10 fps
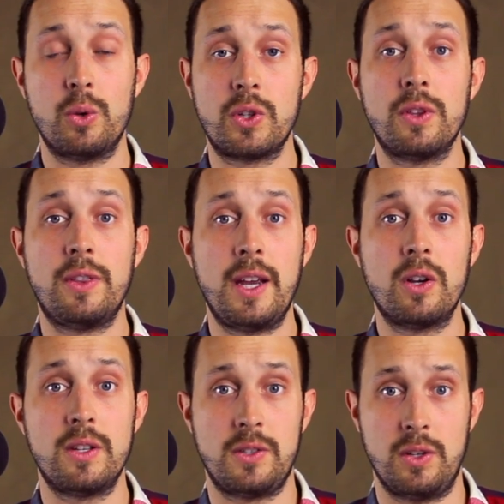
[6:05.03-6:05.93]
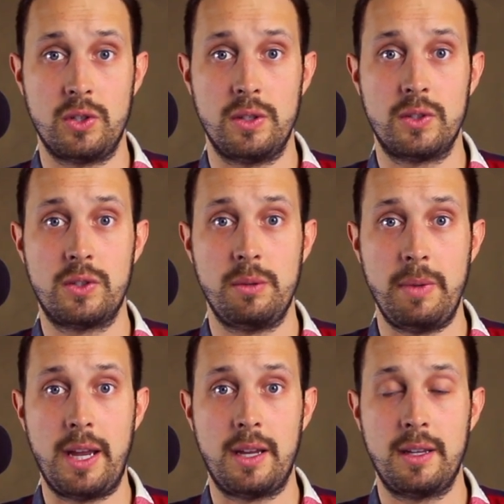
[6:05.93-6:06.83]
Those are their decisions to
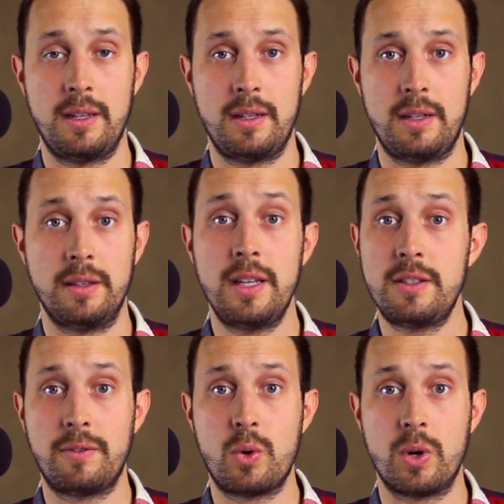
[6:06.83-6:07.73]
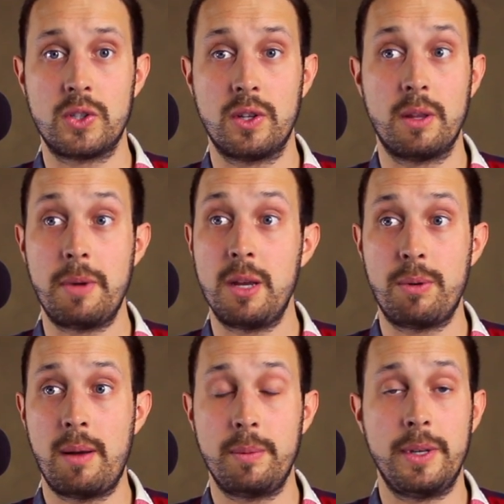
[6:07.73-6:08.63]
make. Unless, of course, the money
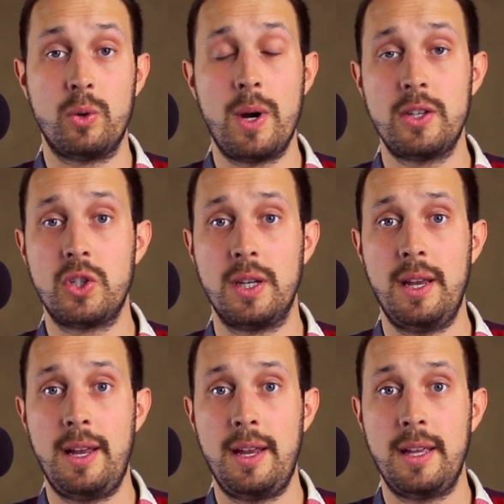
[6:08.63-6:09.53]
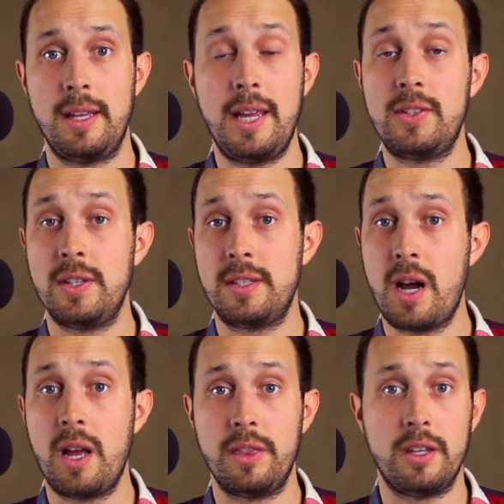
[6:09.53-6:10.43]
problem in question isn't
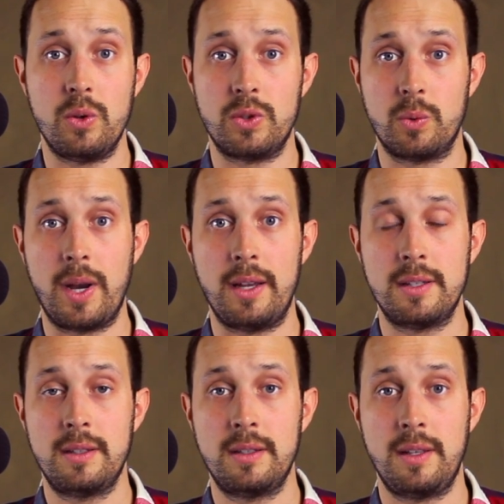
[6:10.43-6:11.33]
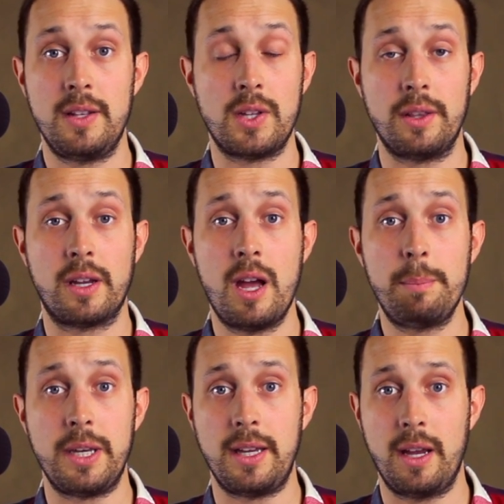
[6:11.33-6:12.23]
on the user end. It's on the
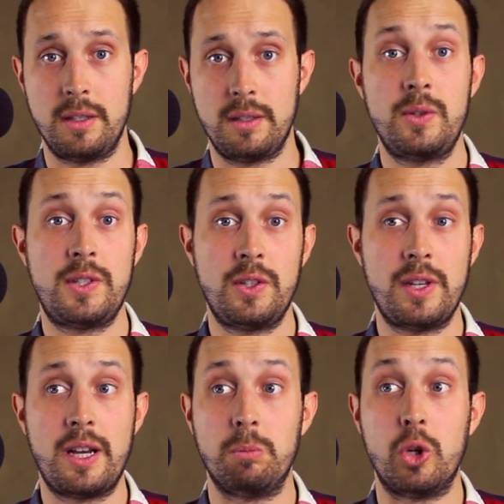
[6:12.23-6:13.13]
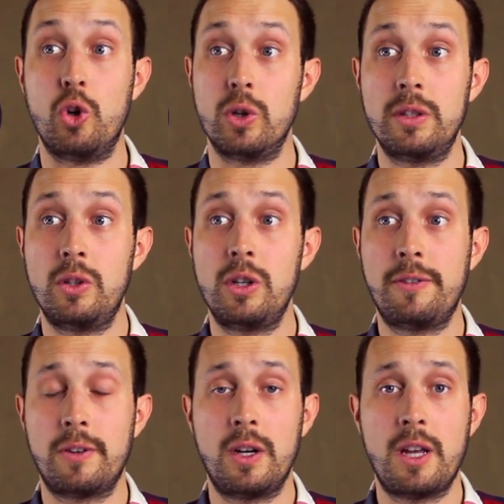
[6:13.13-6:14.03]
company end. Now, it's still not a good look
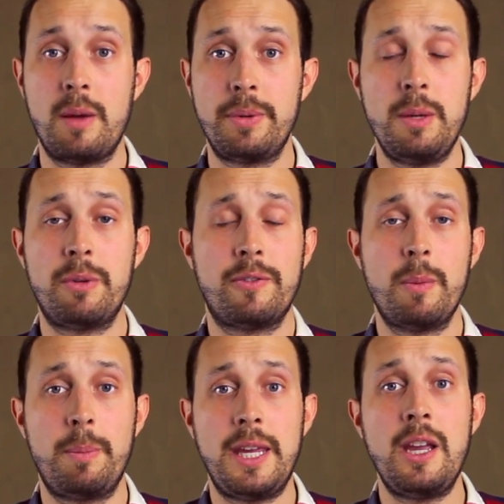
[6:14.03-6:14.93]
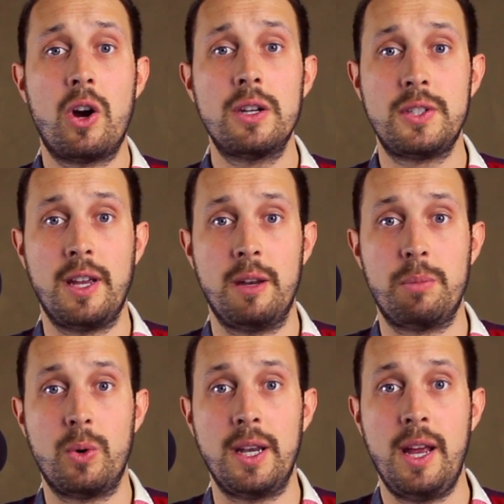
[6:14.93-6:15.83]
for a company, but from a P R
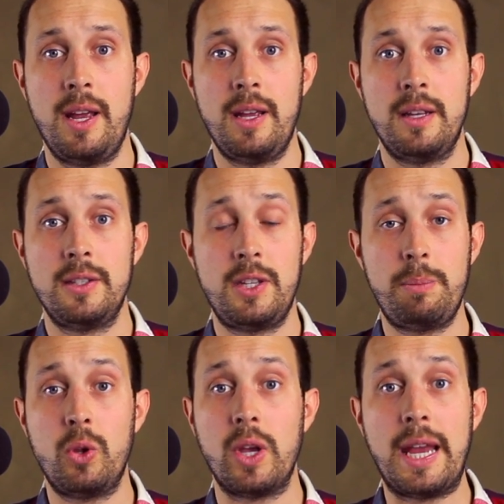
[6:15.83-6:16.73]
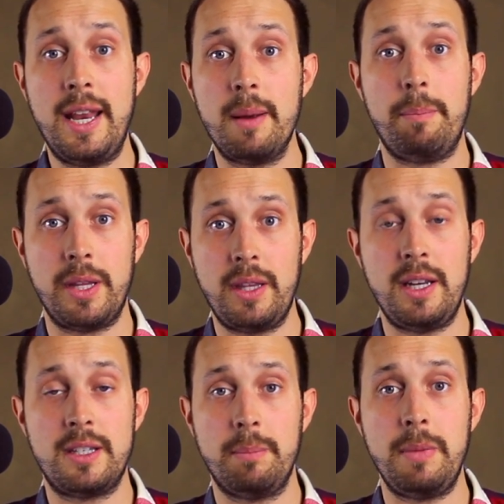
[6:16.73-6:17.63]
standpoint, simple
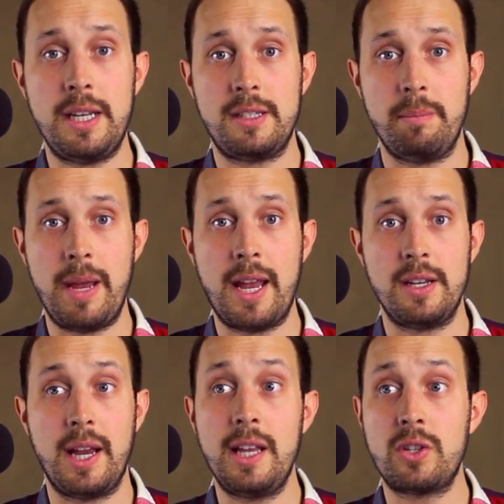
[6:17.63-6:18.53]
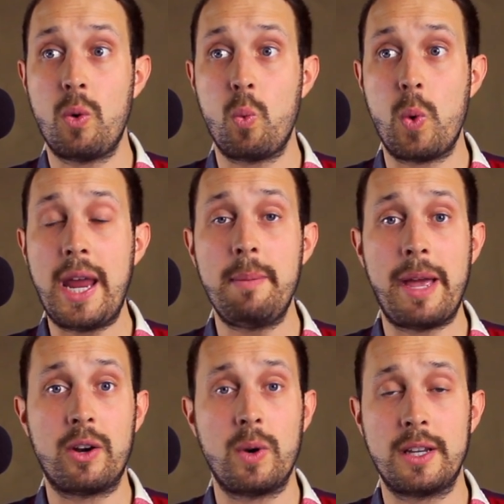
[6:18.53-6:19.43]
inability to meet demand is a way
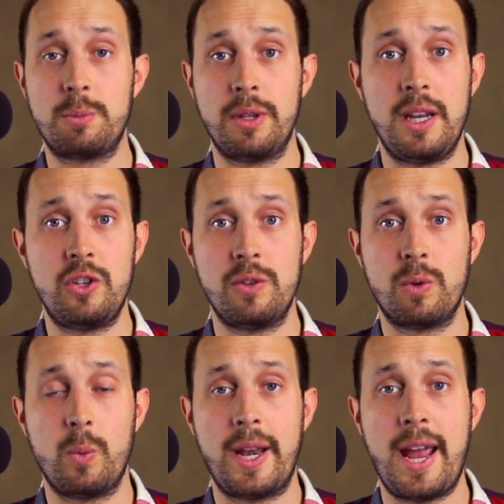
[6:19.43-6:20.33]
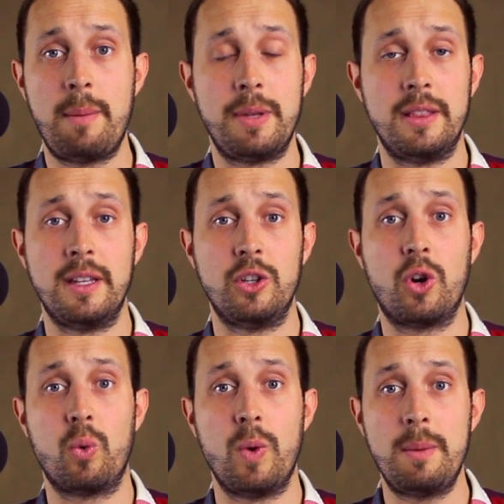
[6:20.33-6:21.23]
better explanation for what happened than
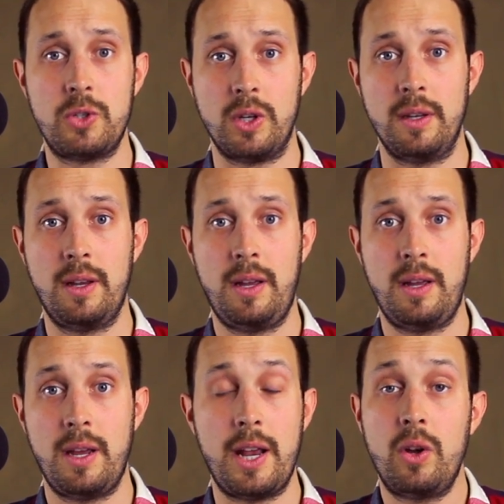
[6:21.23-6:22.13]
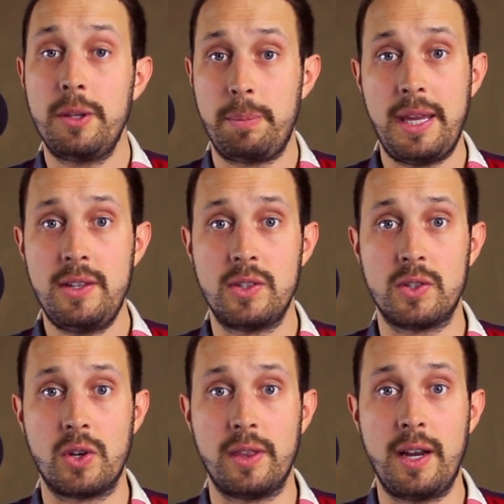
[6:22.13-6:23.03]
corruption. And all the
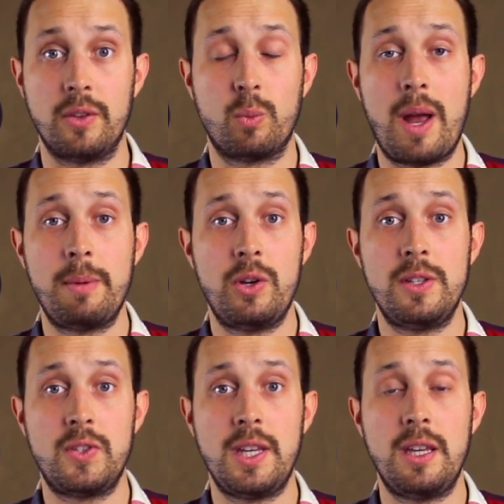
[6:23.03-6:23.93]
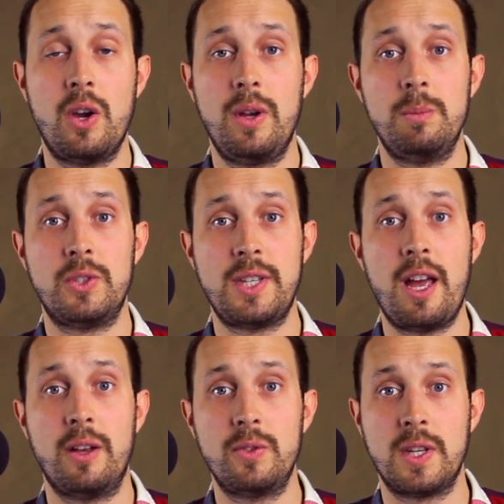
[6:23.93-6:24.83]
pieces are there. The Robinhood C E O
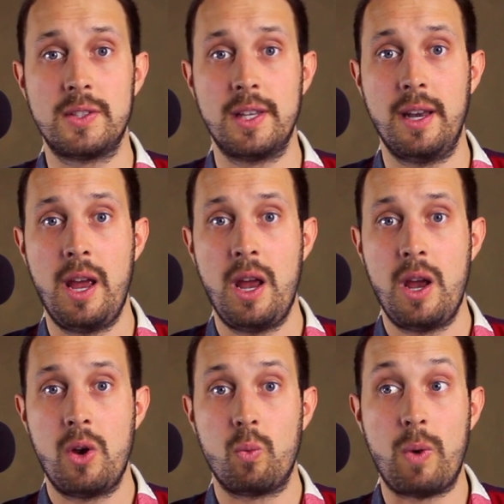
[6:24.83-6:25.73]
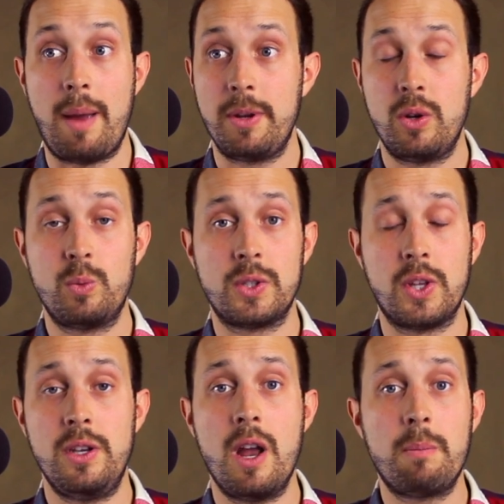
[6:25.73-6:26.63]
himself says that Robinhood was
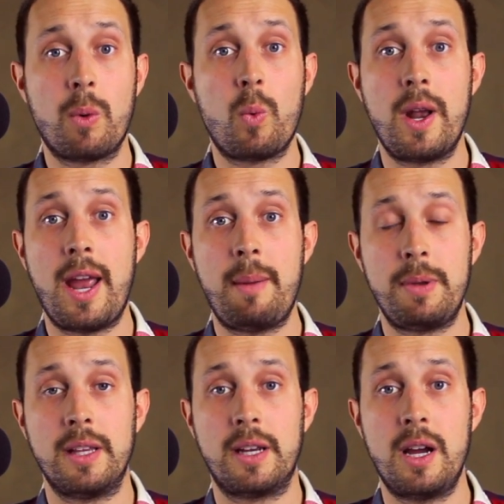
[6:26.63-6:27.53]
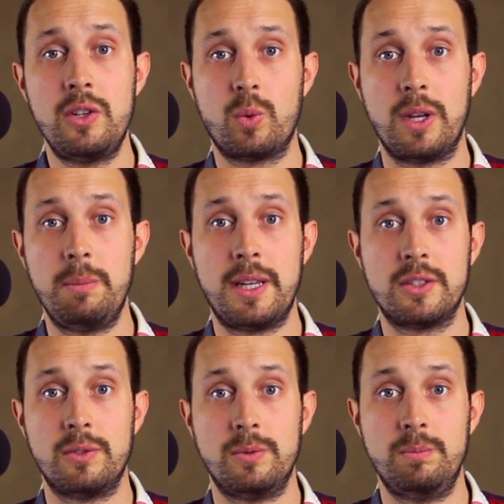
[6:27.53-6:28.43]
the number one app in the country
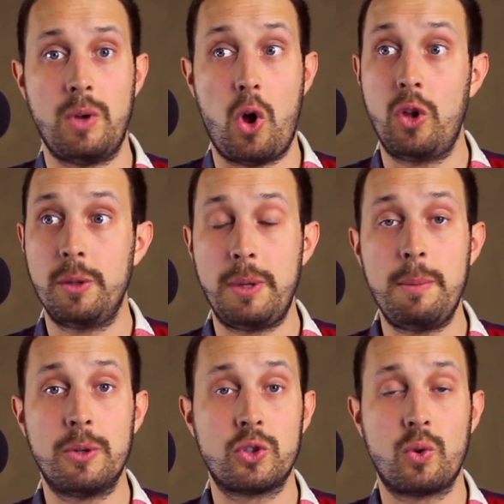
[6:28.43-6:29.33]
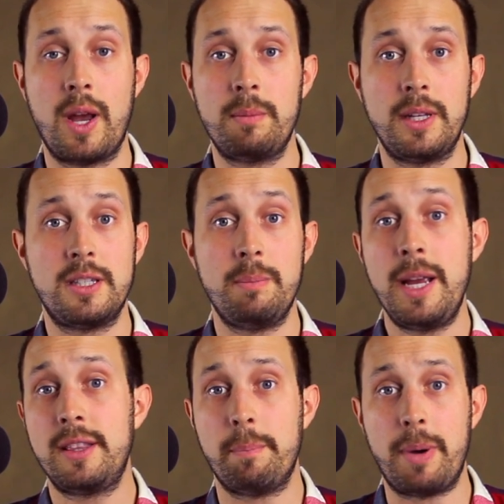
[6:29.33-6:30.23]
because of all the people scrambling to
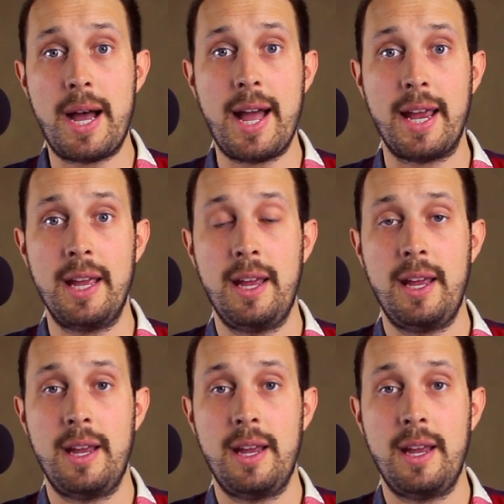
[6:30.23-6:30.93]
make the buy